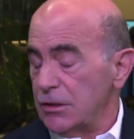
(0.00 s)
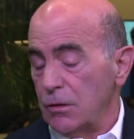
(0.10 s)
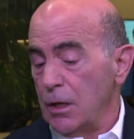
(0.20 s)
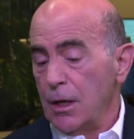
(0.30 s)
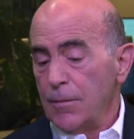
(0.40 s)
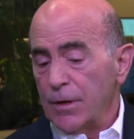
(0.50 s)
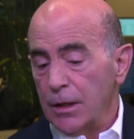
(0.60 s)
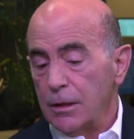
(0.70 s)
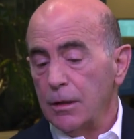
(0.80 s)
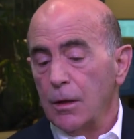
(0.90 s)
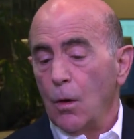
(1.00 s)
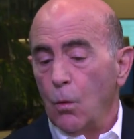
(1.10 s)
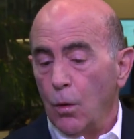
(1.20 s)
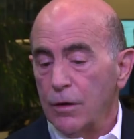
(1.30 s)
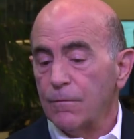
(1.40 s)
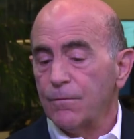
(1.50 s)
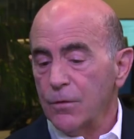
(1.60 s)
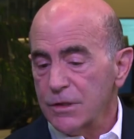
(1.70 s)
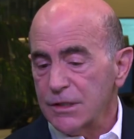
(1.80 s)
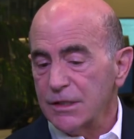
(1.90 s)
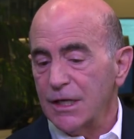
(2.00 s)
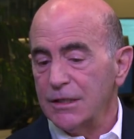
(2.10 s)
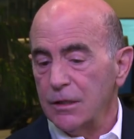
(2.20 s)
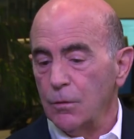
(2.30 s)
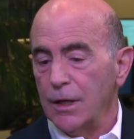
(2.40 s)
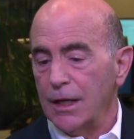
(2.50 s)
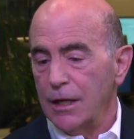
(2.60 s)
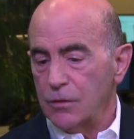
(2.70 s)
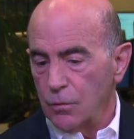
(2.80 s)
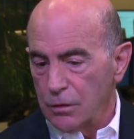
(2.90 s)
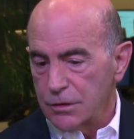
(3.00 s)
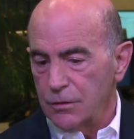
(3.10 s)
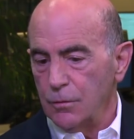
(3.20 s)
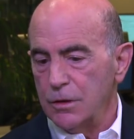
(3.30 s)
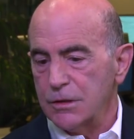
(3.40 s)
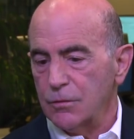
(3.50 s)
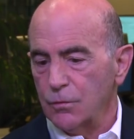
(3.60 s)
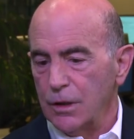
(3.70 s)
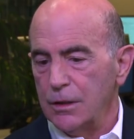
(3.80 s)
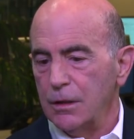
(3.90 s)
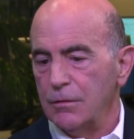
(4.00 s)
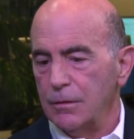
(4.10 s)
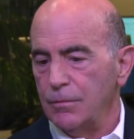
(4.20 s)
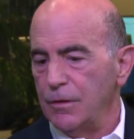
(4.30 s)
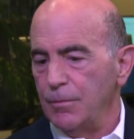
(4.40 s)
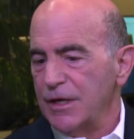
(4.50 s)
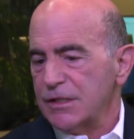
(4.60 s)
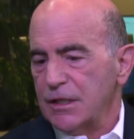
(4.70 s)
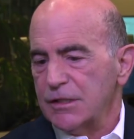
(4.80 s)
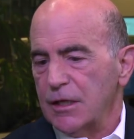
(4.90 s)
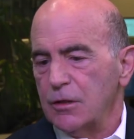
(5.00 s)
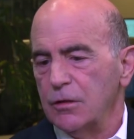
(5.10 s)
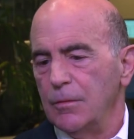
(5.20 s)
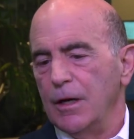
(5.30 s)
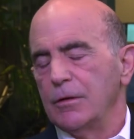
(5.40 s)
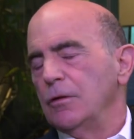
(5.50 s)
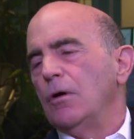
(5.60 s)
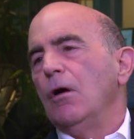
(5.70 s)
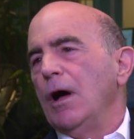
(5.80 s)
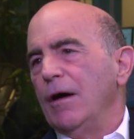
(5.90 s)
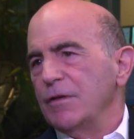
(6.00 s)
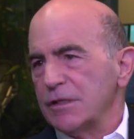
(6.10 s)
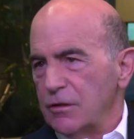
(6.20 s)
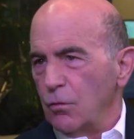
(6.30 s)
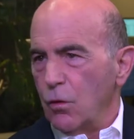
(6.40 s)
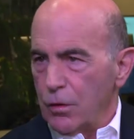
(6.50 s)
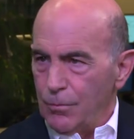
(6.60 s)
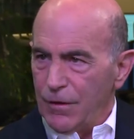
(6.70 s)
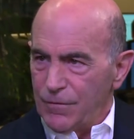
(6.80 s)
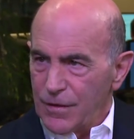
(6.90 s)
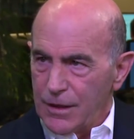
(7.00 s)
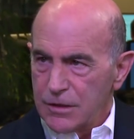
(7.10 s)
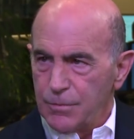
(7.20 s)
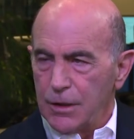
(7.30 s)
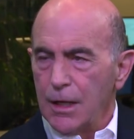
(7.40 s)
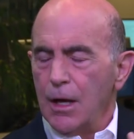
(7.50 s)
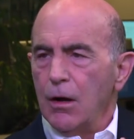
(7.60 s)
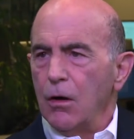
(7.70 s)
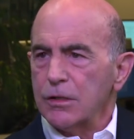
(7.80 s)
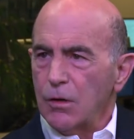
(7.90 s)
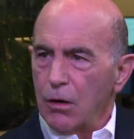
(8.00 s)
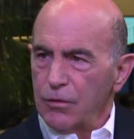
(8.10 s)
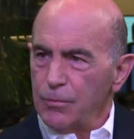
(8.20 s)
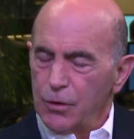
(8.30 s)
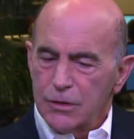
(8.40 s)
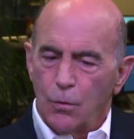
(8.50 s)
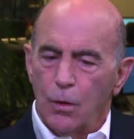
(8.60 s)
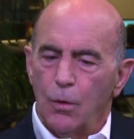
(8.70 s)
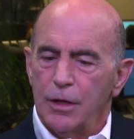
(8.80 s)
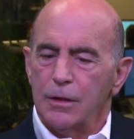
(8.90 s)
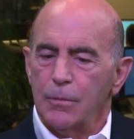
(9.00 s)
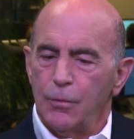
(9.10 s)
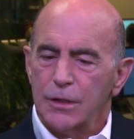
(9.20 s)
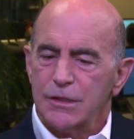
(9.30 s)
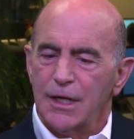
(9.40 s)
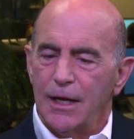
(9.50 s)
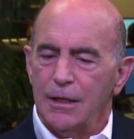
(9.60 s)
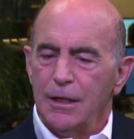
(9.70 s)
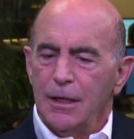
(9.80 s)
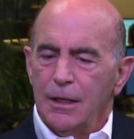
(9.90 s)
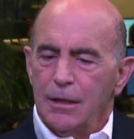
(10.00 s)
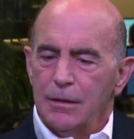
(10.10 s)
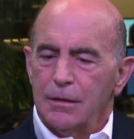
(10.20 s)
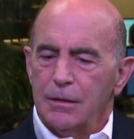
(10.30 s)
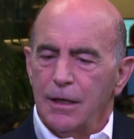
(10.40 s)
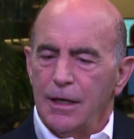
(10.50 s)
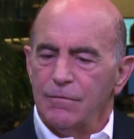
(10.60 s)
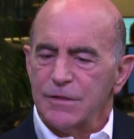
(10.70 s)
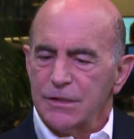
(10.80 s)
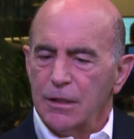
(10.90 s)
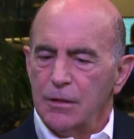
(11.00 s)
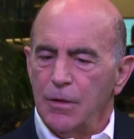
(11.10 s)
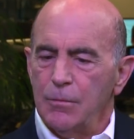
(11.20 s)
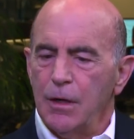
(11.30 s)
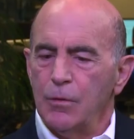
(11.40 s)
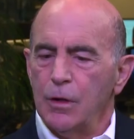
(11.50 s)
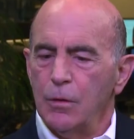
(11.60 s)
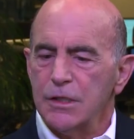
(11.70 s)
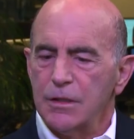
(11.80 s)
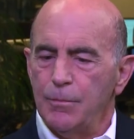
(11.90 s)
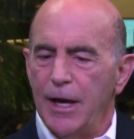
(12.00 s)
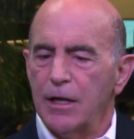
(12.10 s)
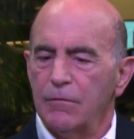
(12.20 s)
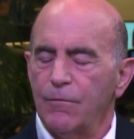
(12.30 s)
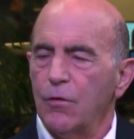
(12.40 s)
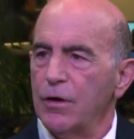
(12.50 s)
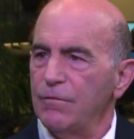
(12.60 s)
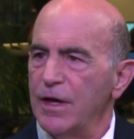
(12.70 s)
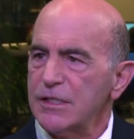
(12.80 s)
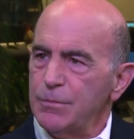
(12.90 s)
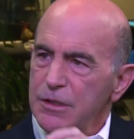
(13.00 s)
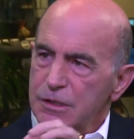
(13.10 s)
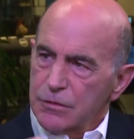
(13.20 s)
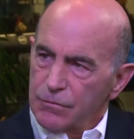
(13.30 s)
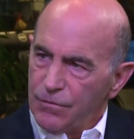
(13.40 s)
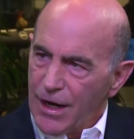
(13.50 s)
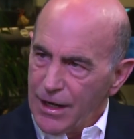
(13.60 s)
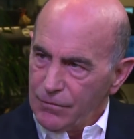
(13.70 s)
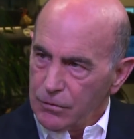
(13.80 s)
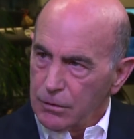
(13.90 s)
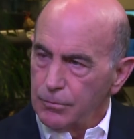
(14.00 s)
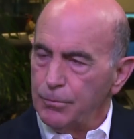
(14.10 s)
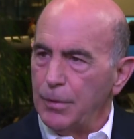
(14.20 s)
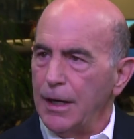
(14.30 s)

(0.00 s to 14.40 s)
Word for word: So uh, one of the first things I did when I got to Wall Street was read the, the best things I could about, you know, obviously the Warren Buffett things, but also all the books. One of the books that I uh, have stuck in my memory was The Battle for Investment Survival oh, wow.